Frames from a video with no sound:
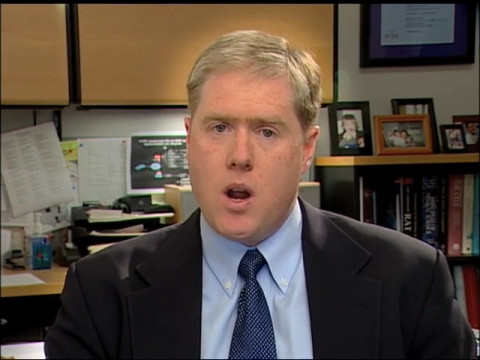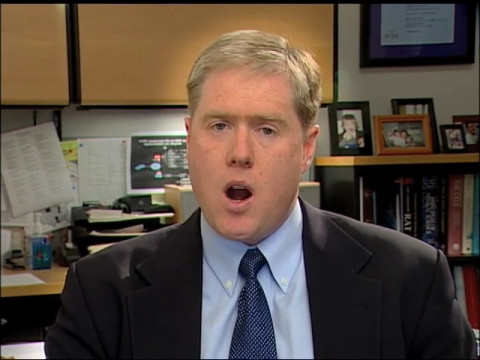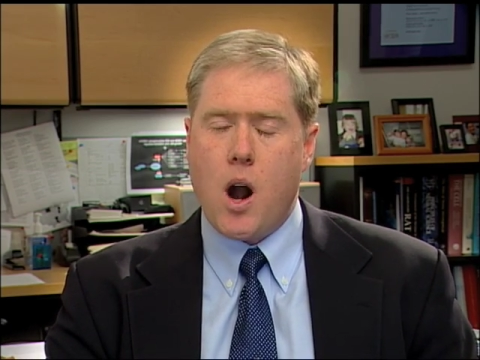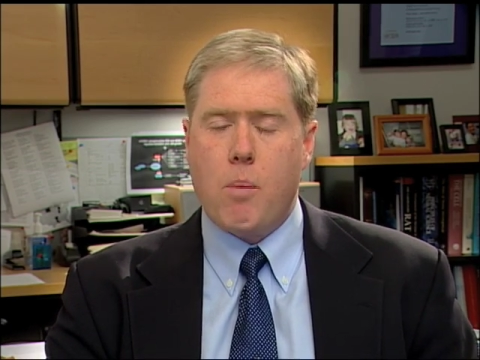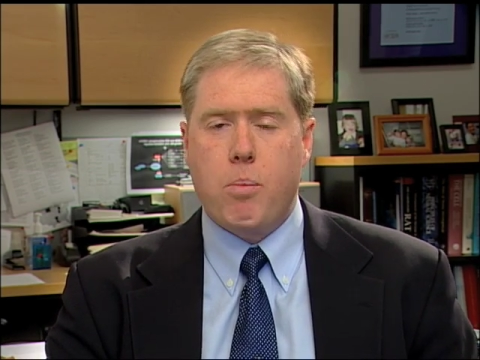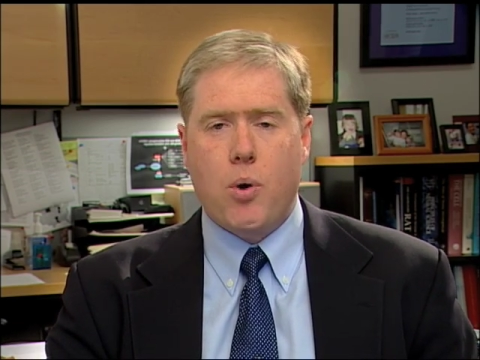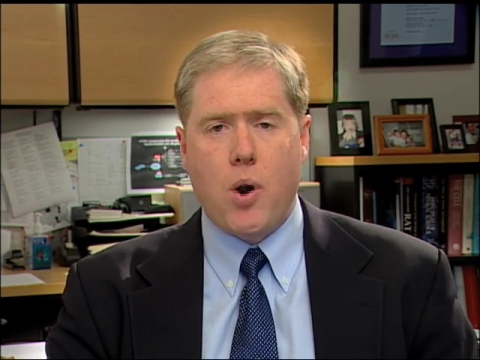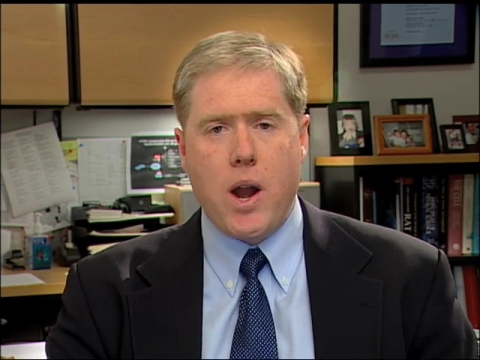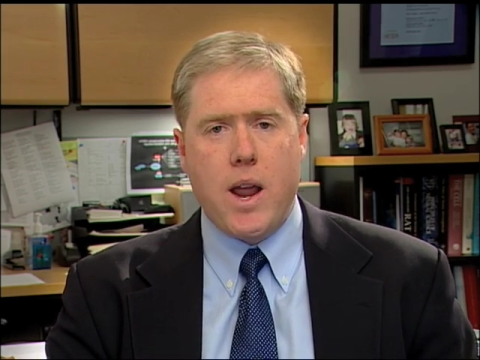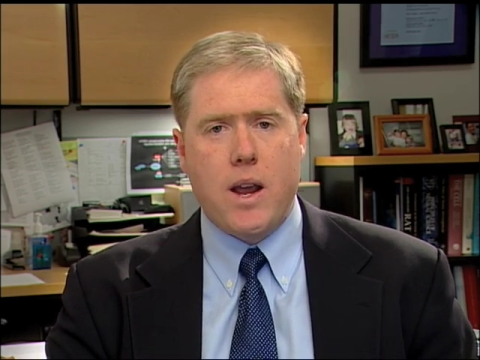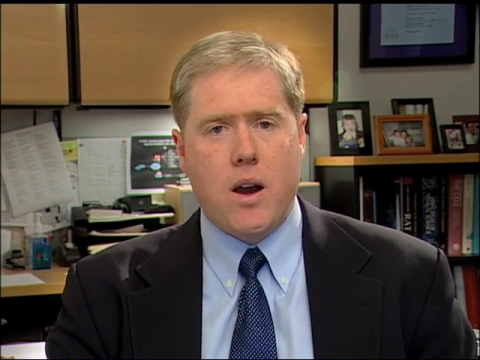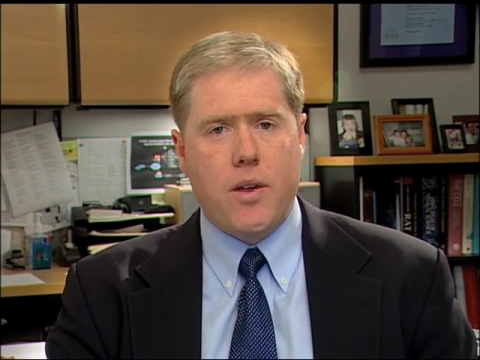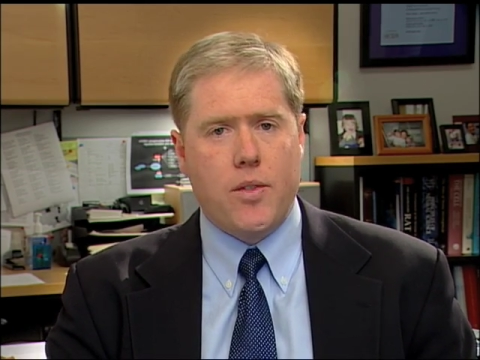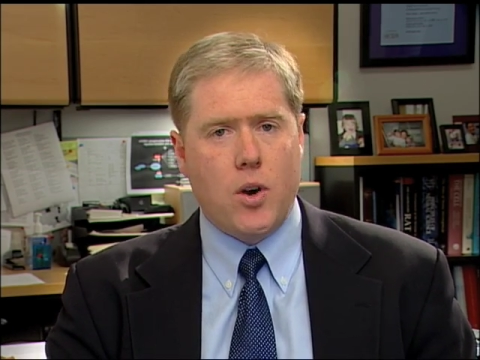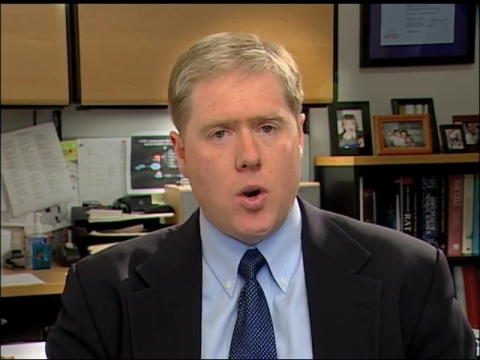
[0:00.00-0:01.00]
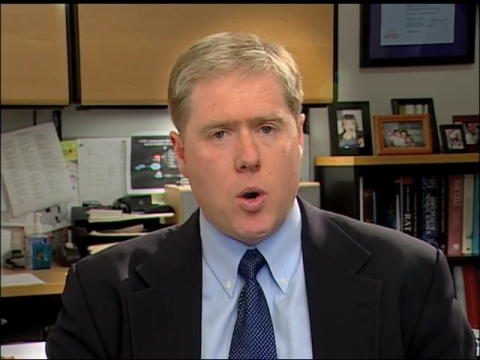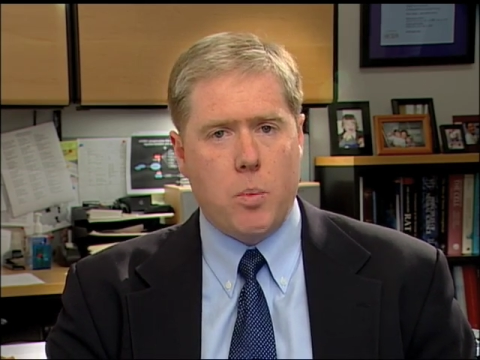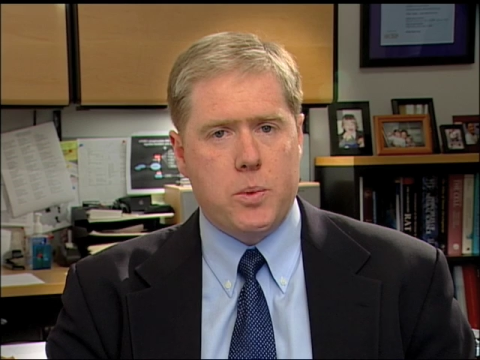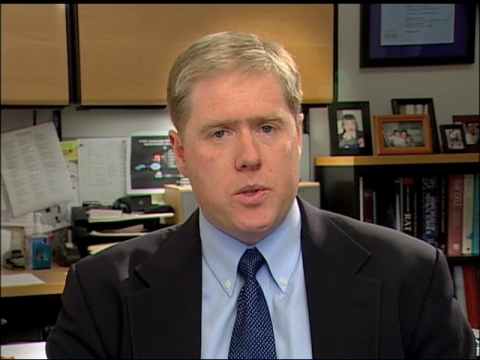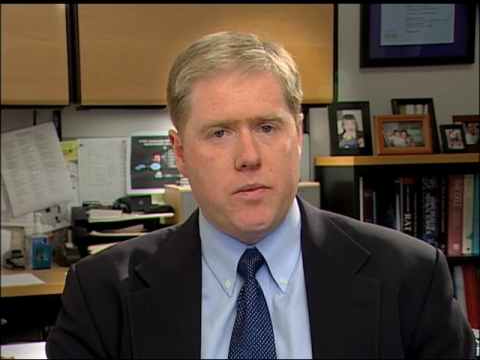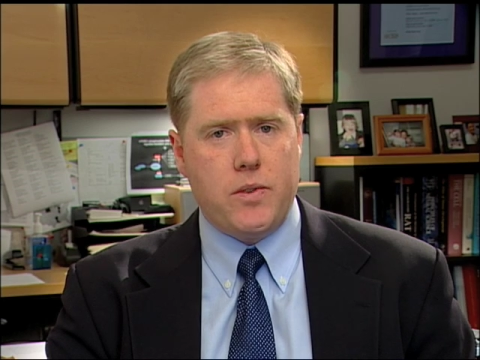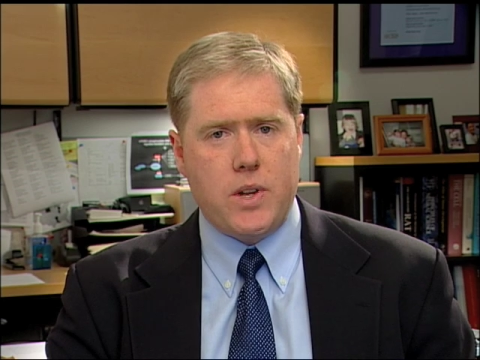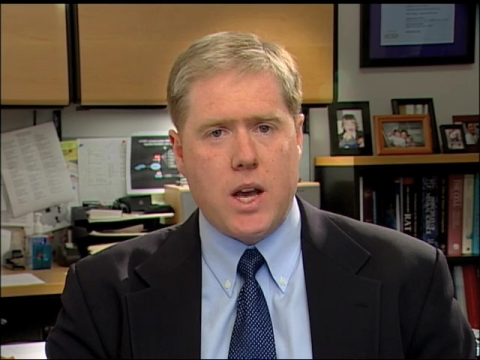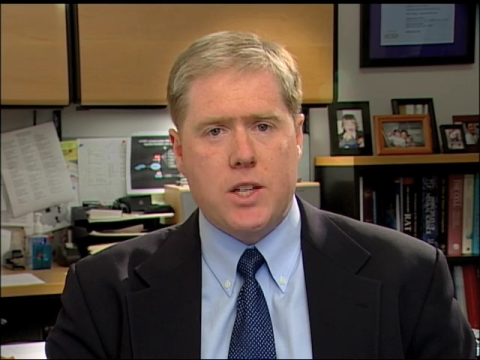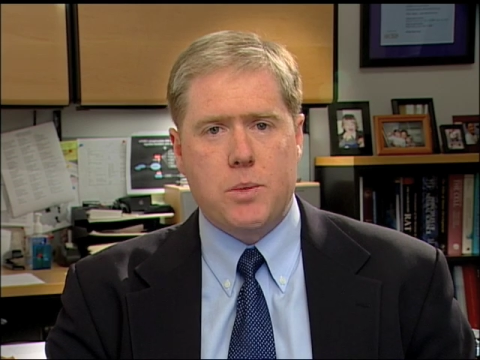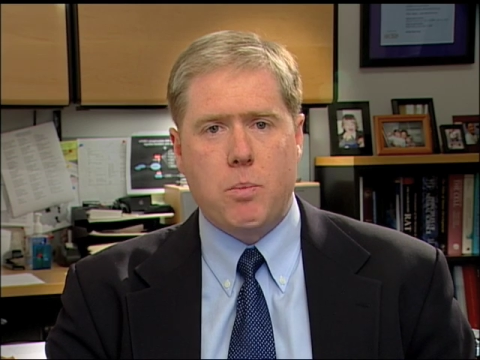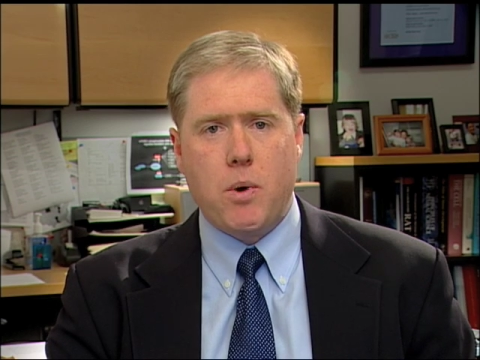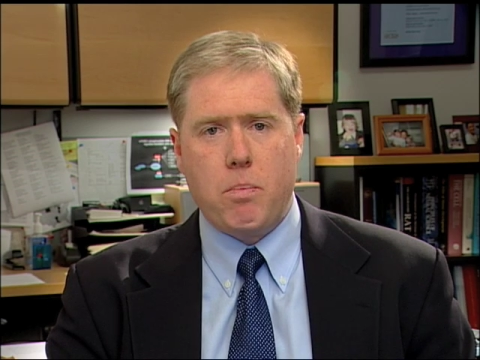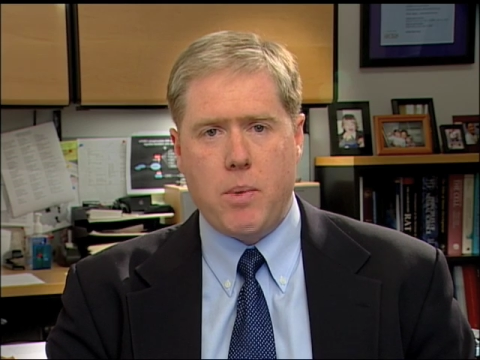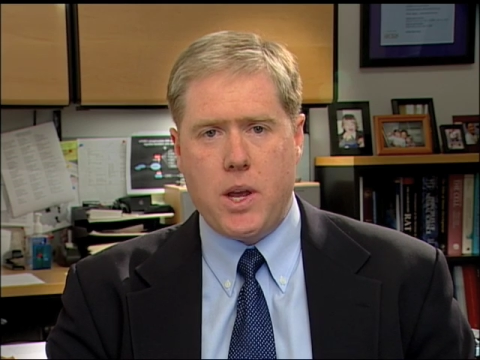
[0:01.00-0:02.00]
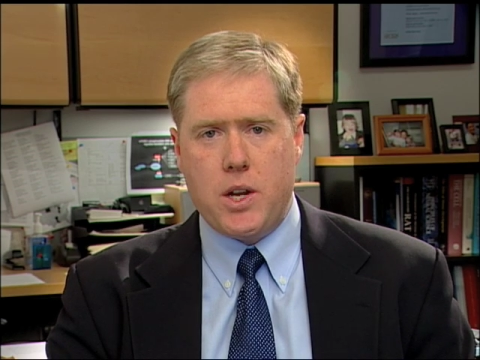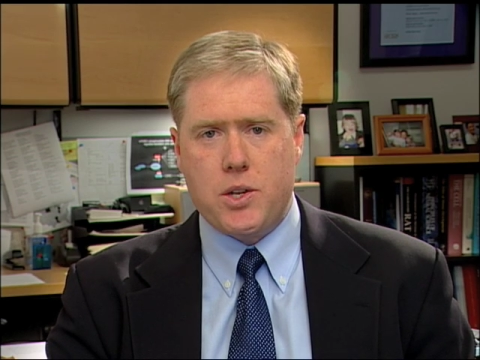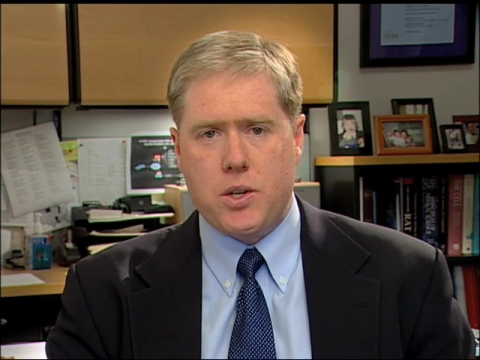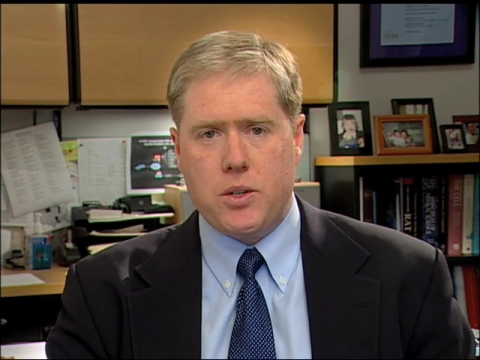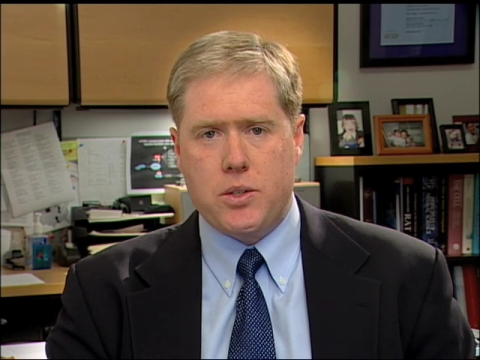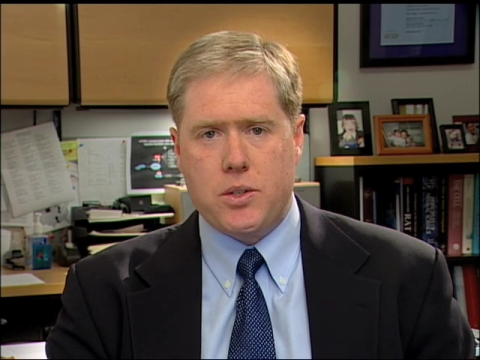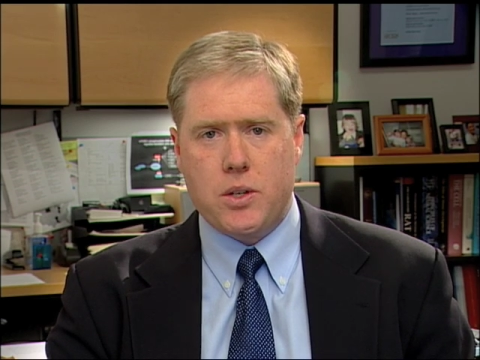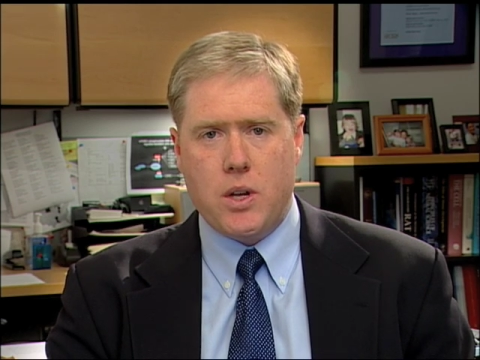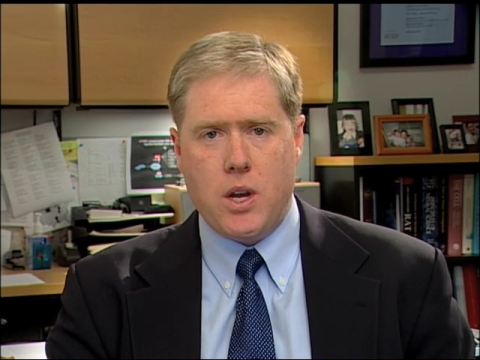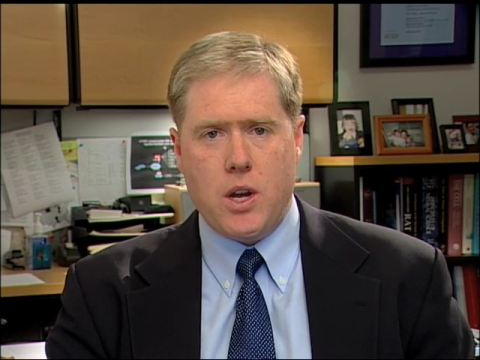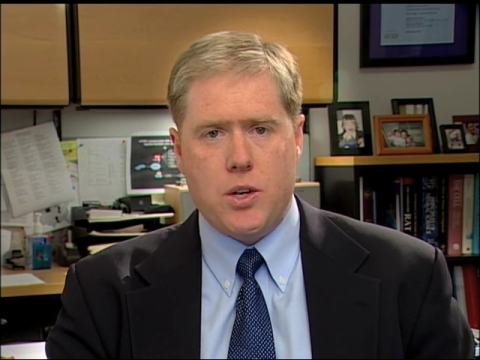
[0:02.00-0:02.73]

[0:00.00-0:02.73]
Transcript: are preying on the hopes of desperate patients,